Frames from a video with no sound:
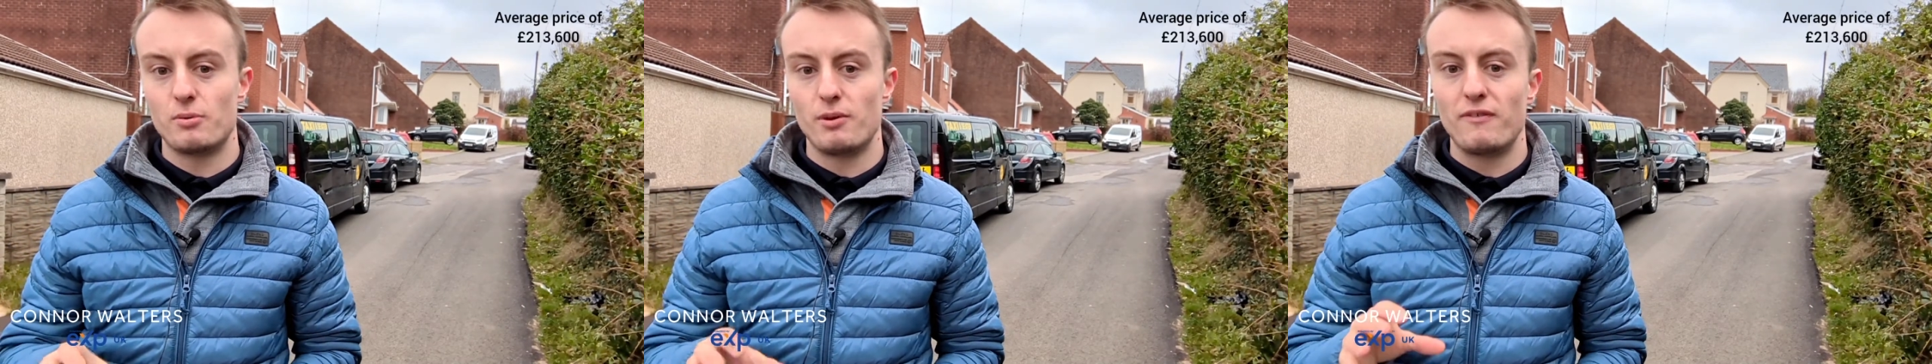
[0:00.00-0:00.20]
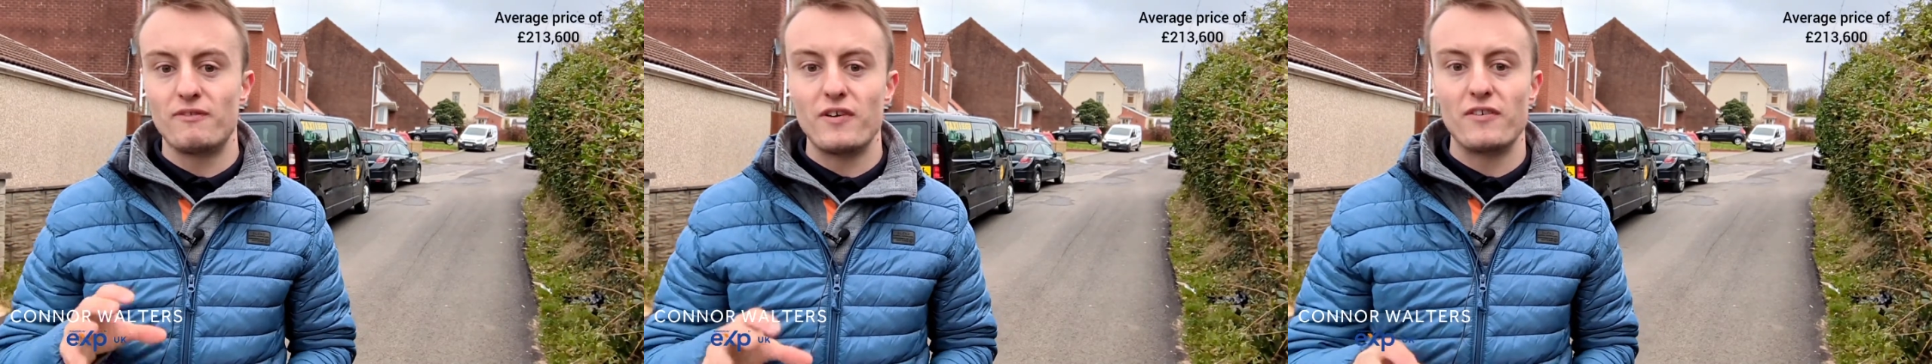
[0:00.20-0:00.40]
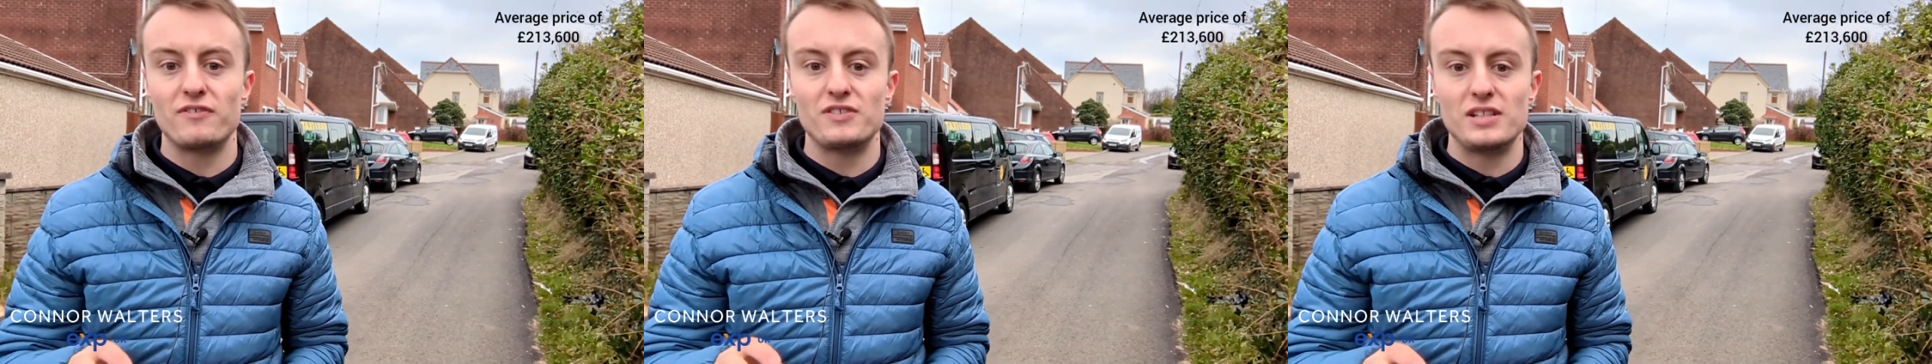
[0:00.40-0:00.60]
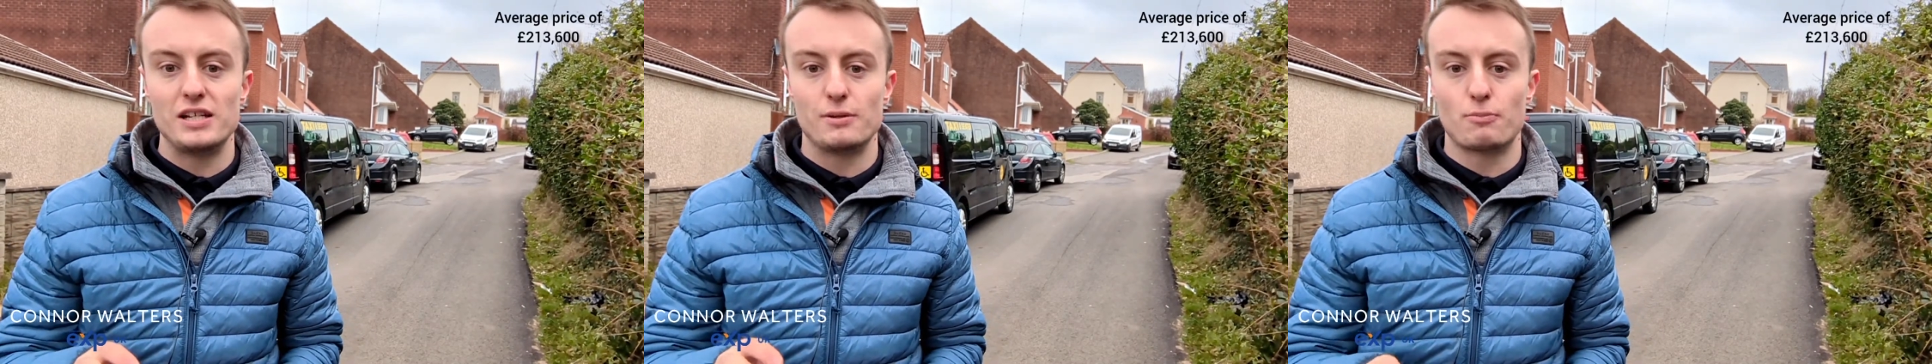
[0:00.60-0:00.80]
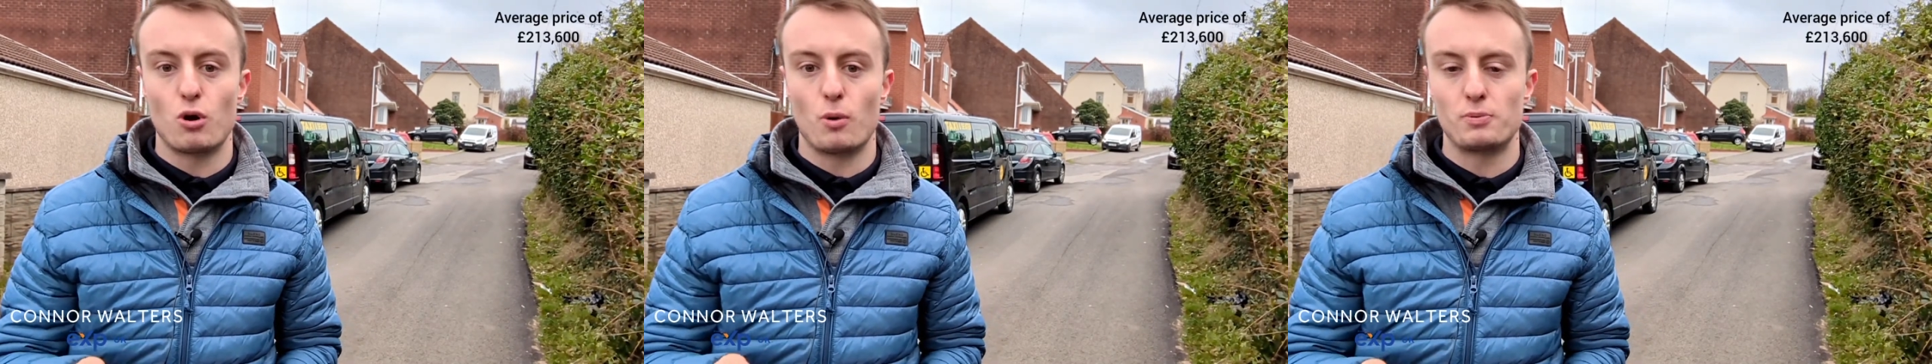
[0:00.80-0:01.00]
be
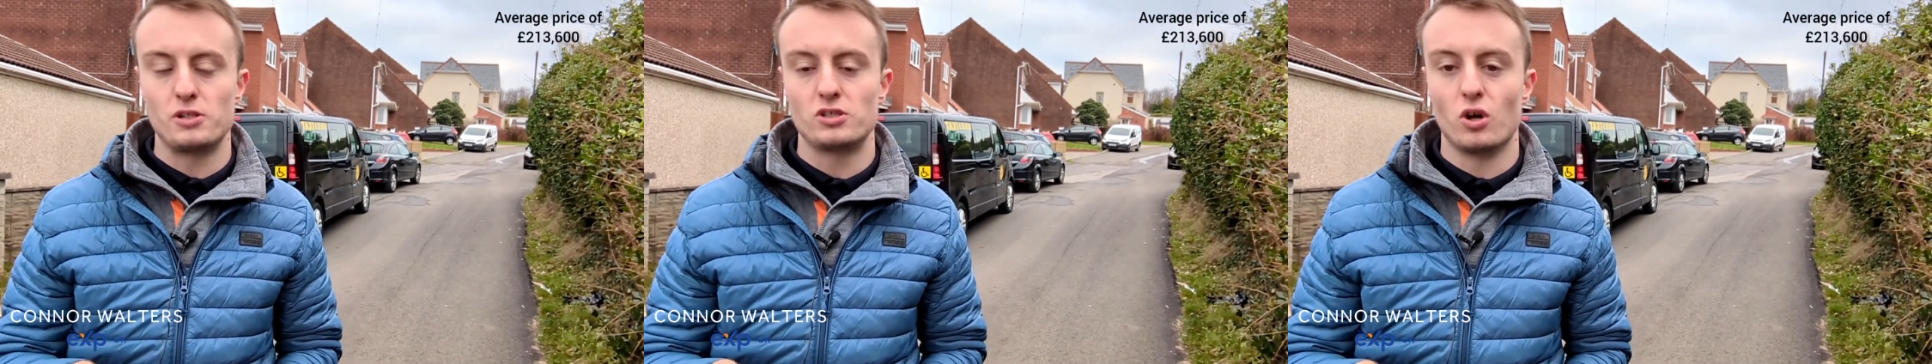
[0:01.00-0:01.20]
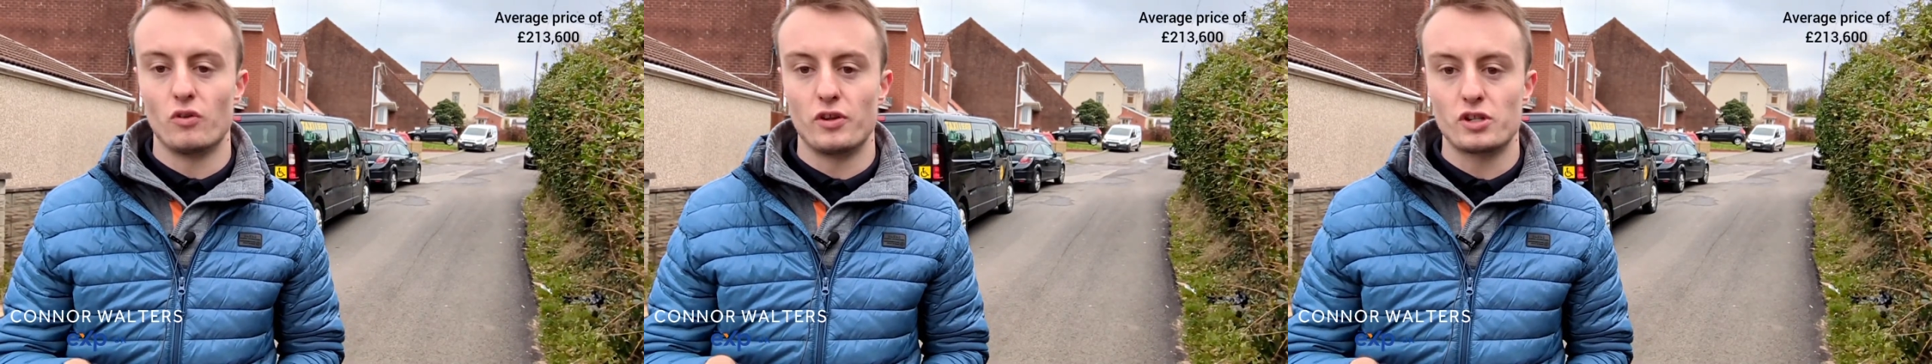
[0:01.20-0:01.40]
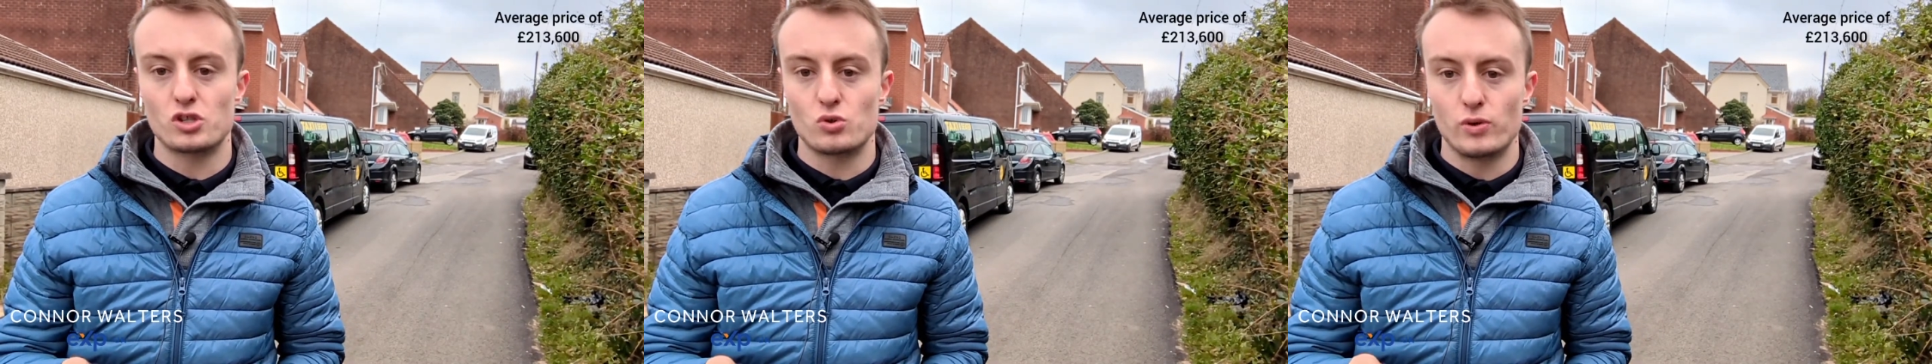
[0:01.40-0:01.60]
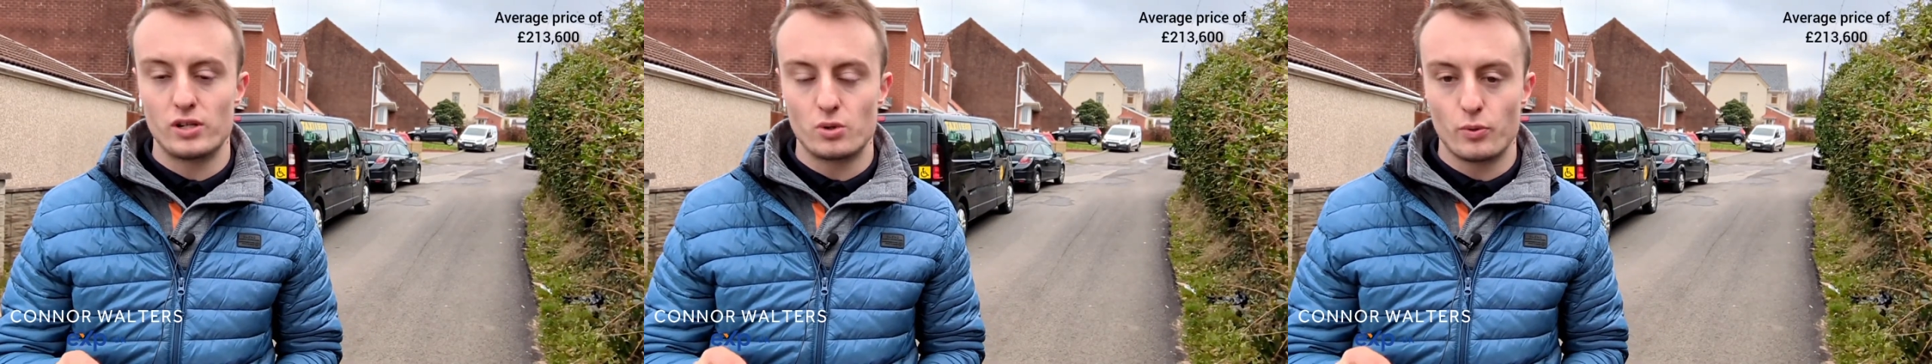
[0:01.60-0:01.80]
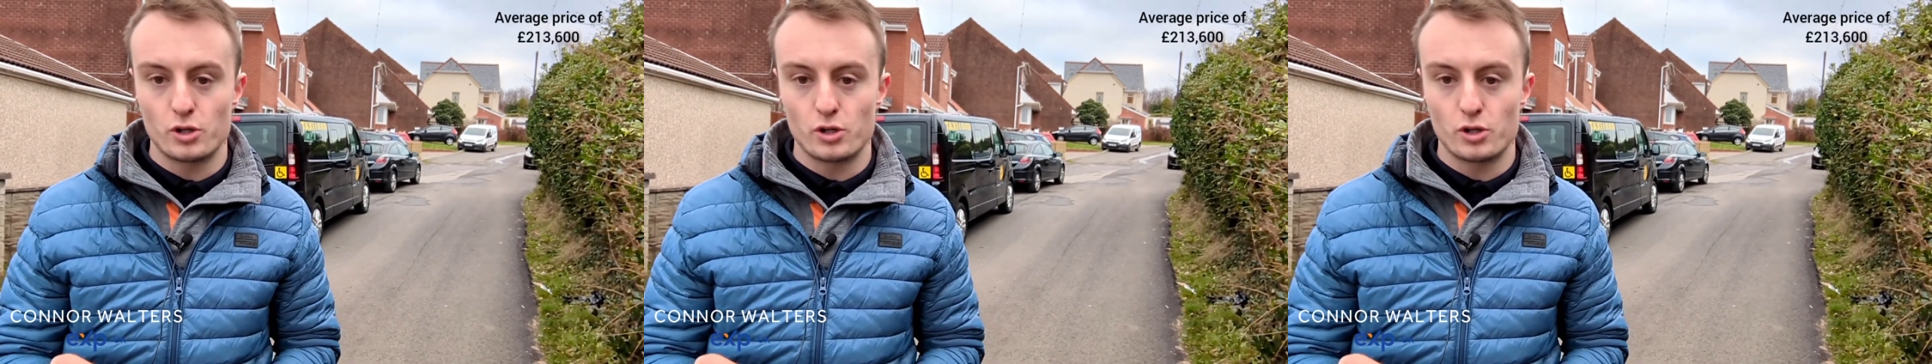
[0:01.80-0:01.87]
15 properties on this street,